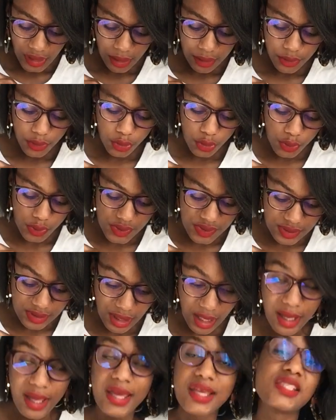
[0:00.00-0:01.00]
use
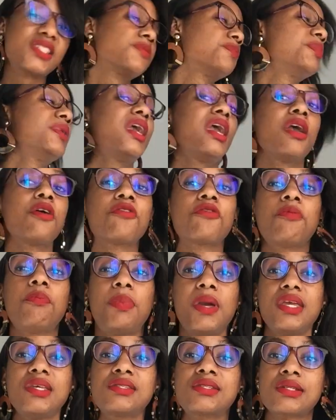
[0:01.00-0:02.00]
a SPF
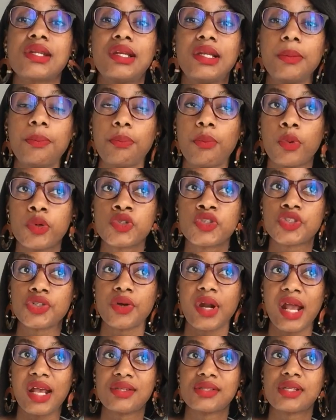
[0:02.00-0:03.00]
based lip
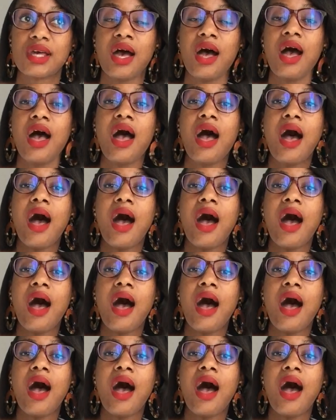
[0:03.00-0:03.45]
moisturizer.